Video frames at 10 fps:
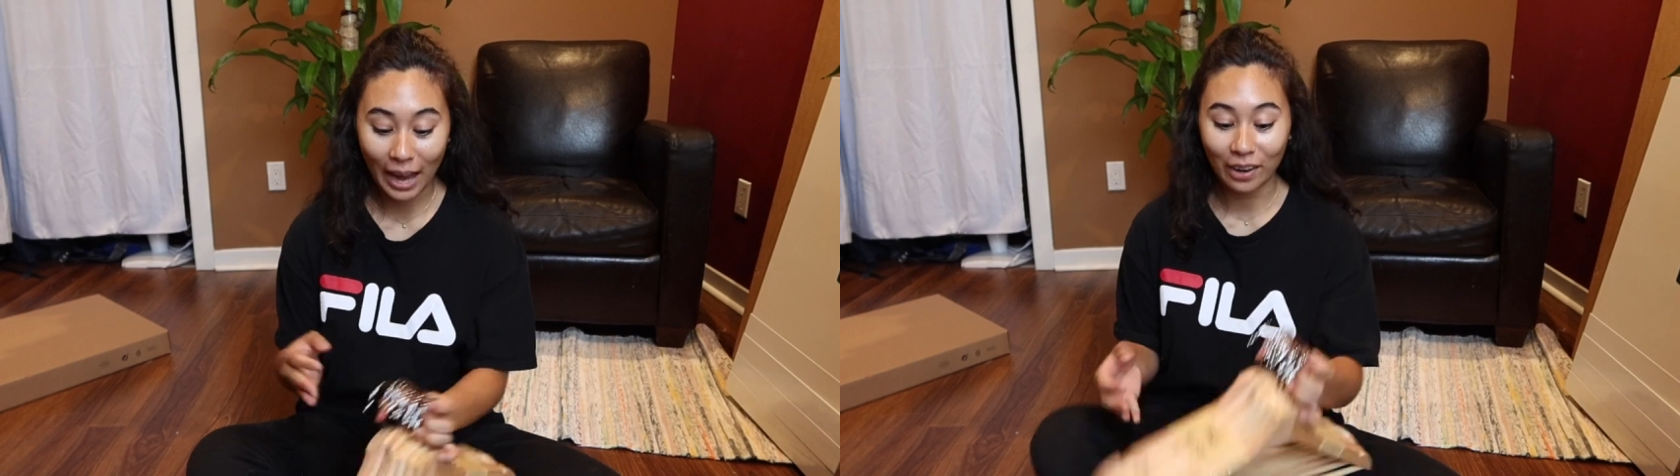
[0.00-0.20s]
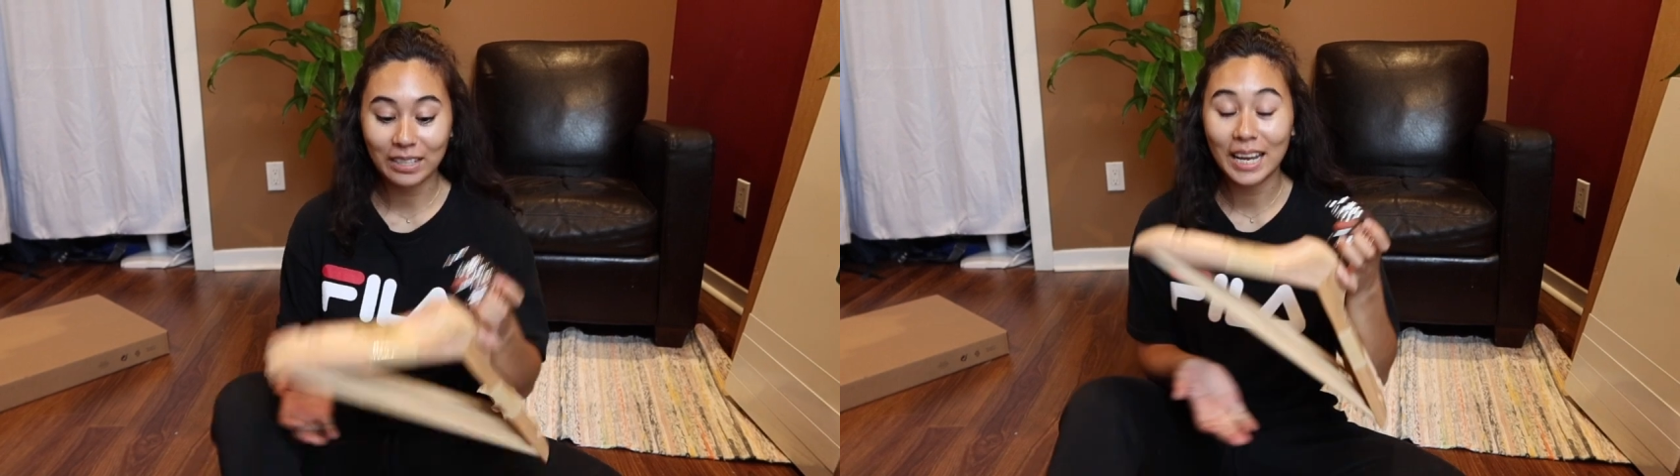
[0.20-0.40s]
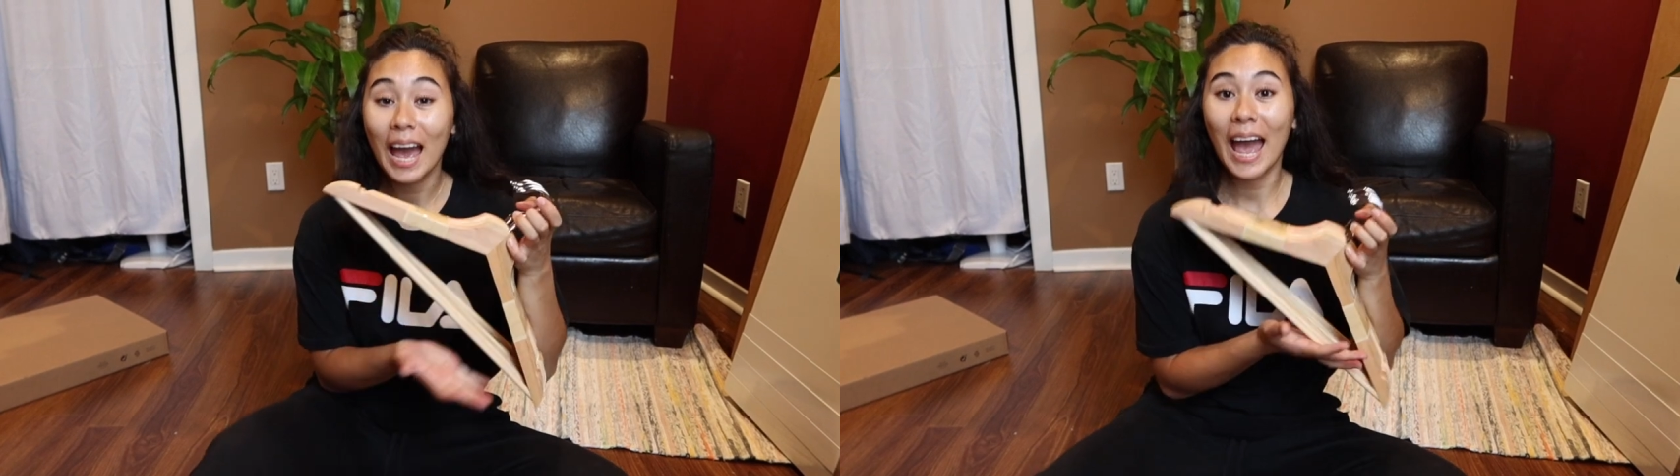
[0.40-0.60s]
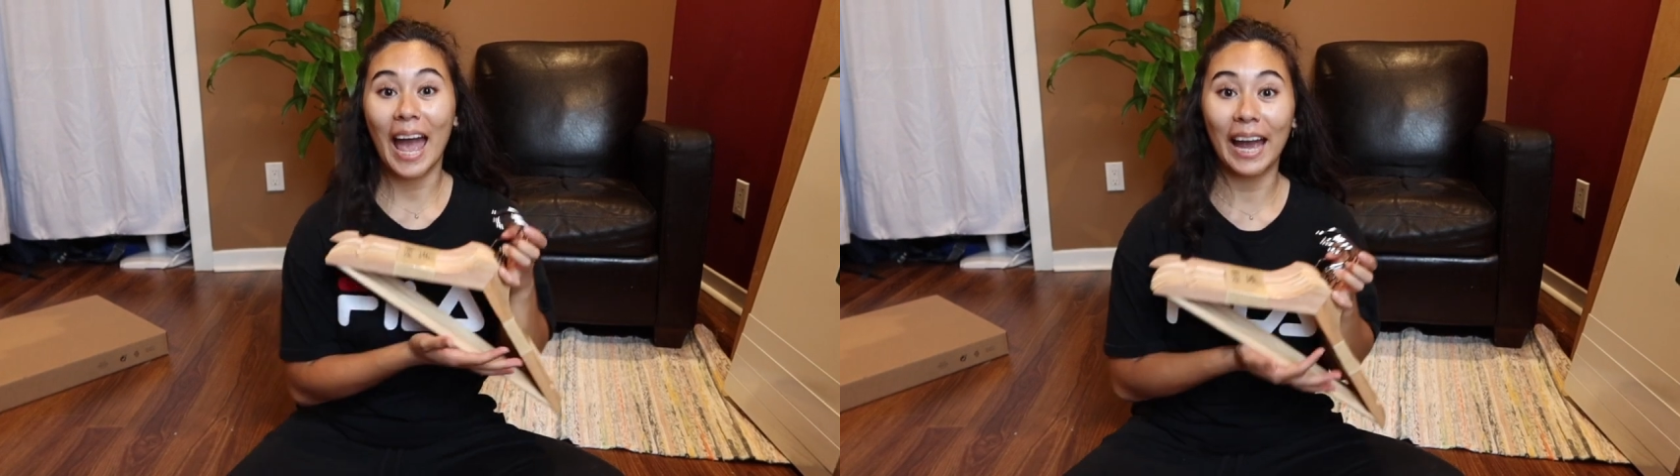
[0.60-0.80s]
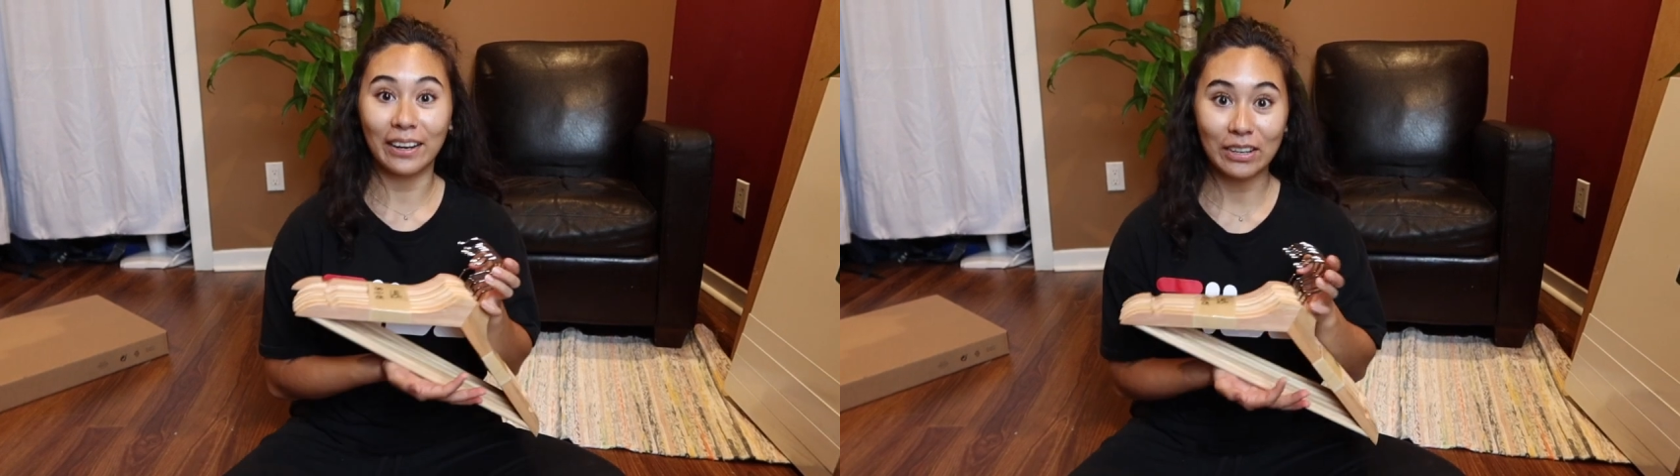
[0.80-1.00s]
I got
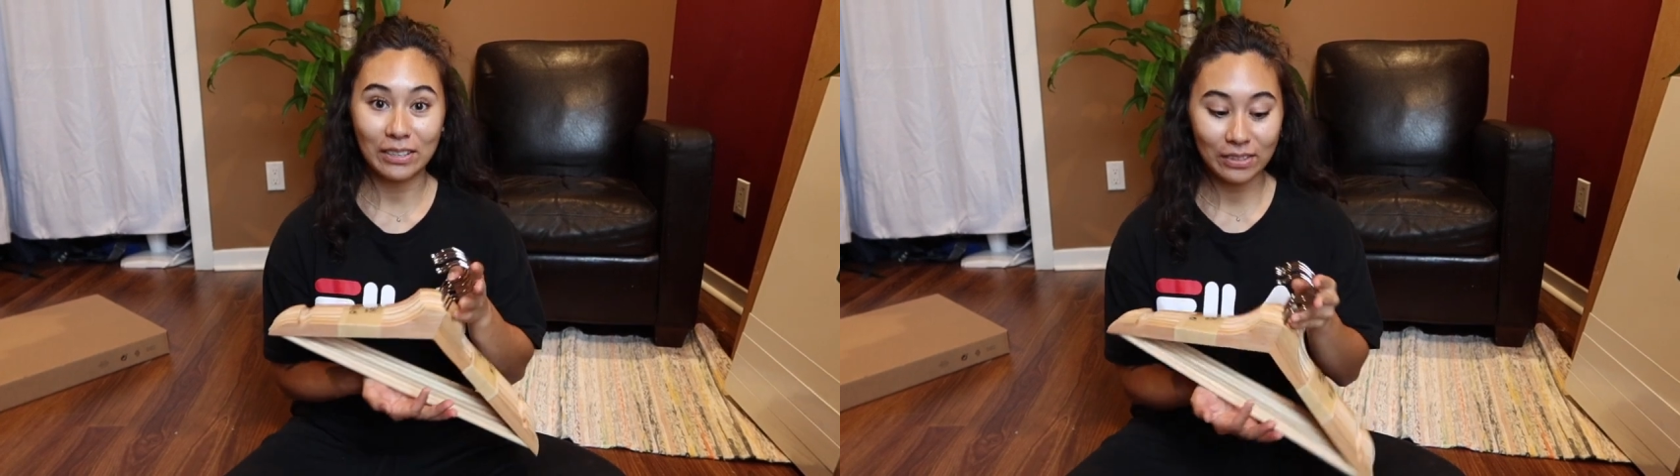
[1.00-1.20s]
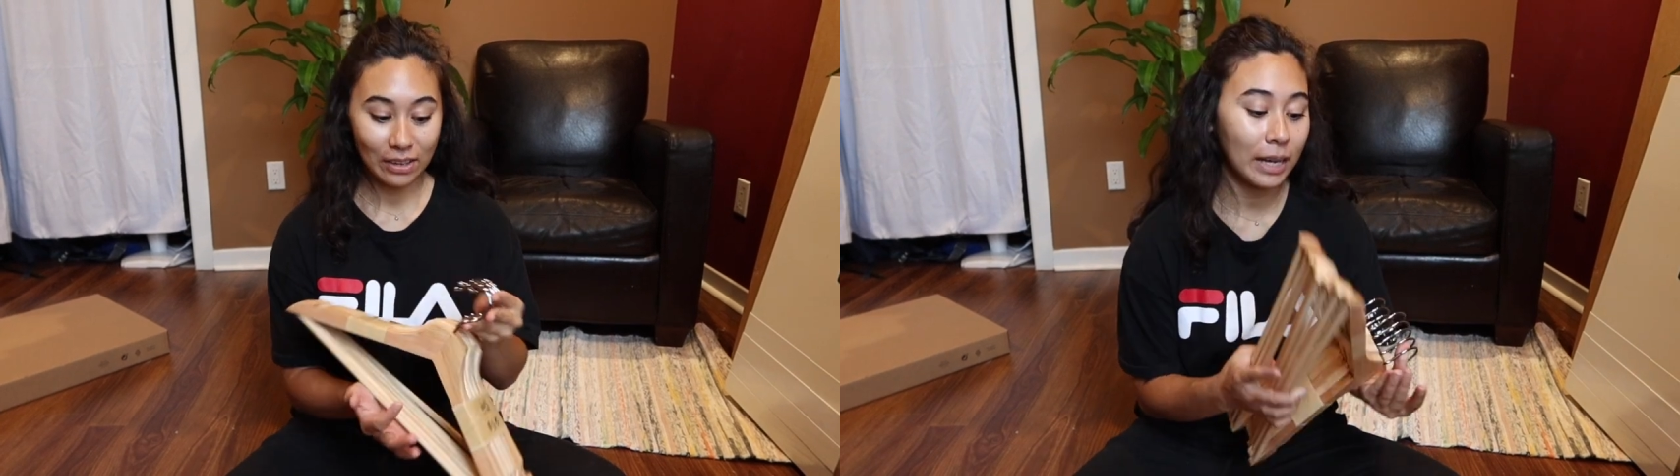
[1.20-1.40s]
hangers.